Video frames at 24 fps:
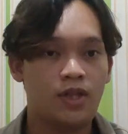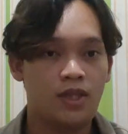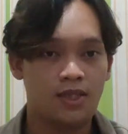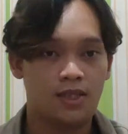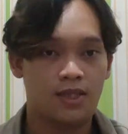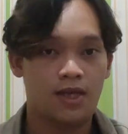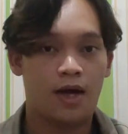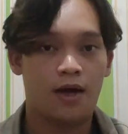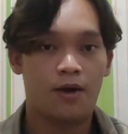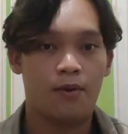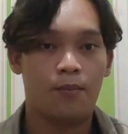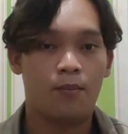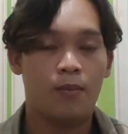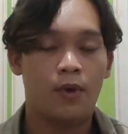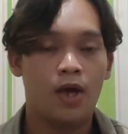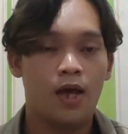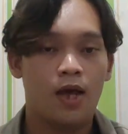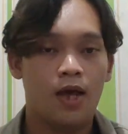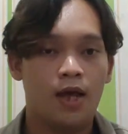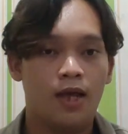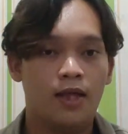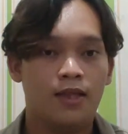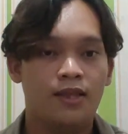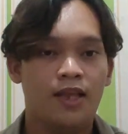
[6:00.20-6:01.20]
real time.
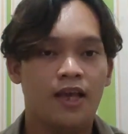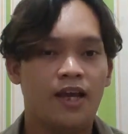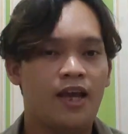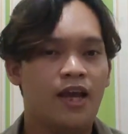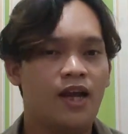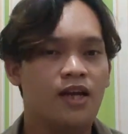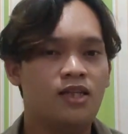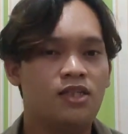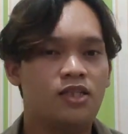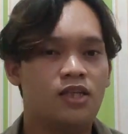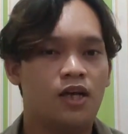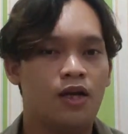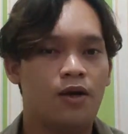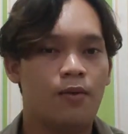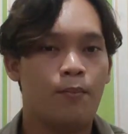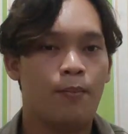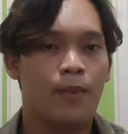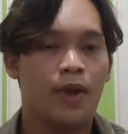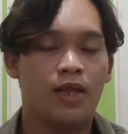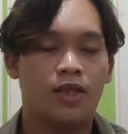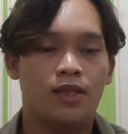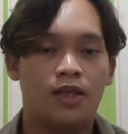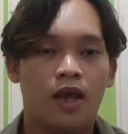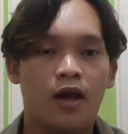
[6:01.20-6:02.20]
They can share
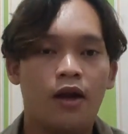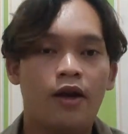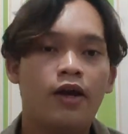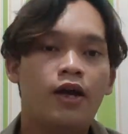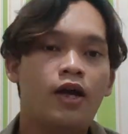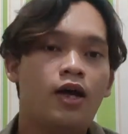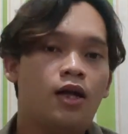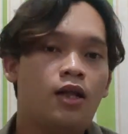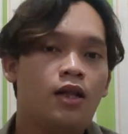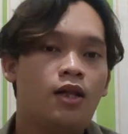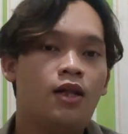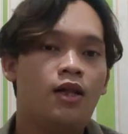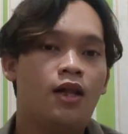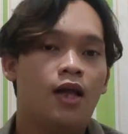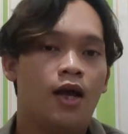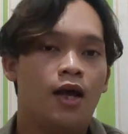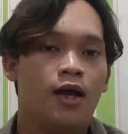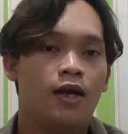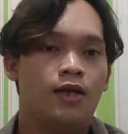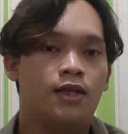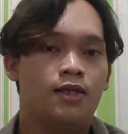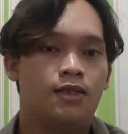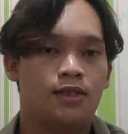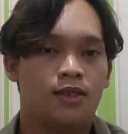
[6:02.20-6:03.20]
material,
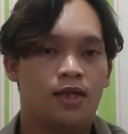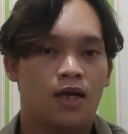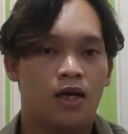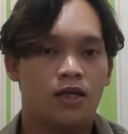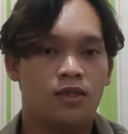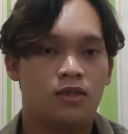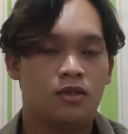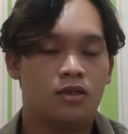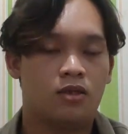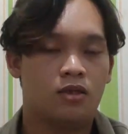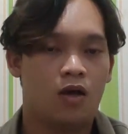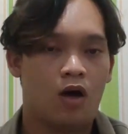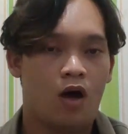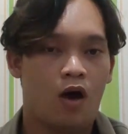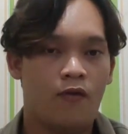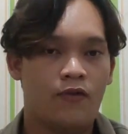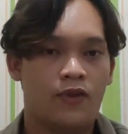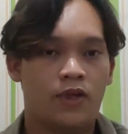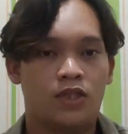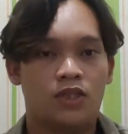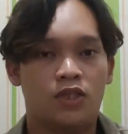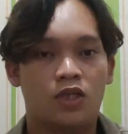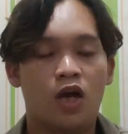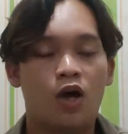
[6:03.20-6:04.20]
discuss
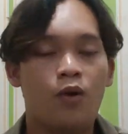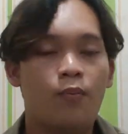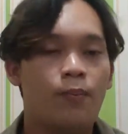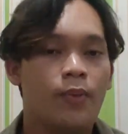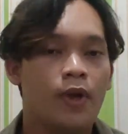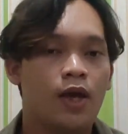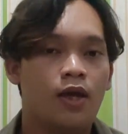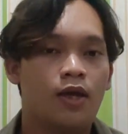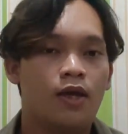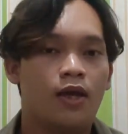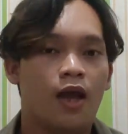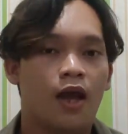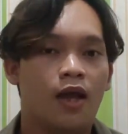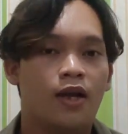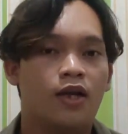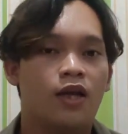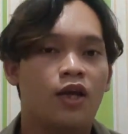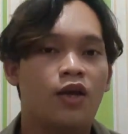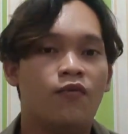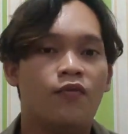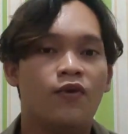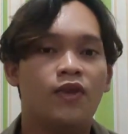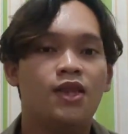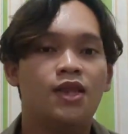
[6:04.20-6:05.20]
of the topic, and
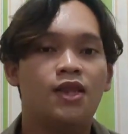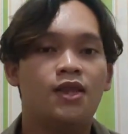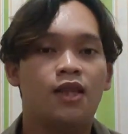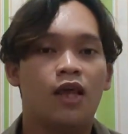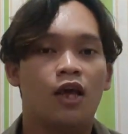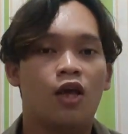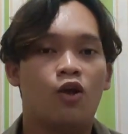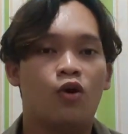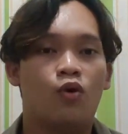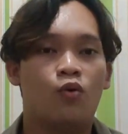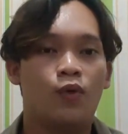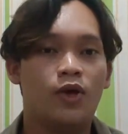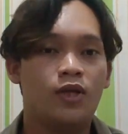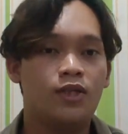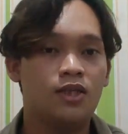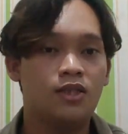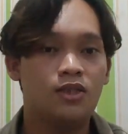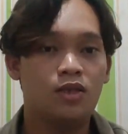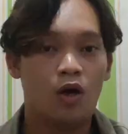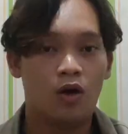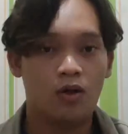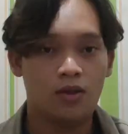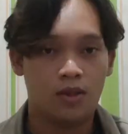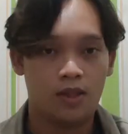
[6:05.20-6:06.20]
even take
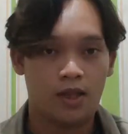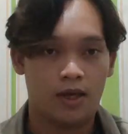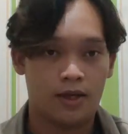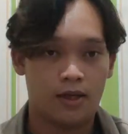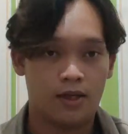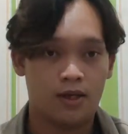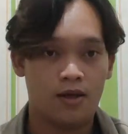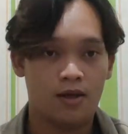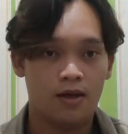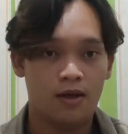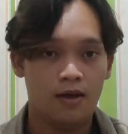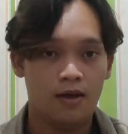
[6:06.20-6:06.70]
quizzes online.